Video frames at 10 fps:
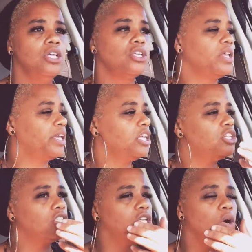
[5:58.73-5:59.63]
So they get
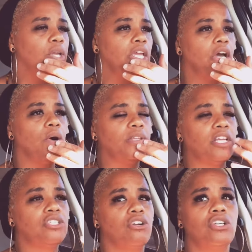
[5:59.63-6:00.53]
to Tokyo and
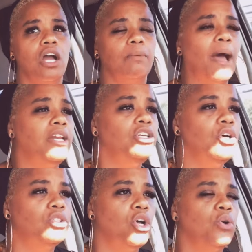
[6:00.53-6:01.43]
they start talking about, I didn't
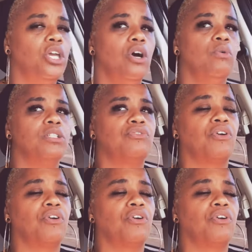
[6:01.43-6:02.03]
know Tokyo was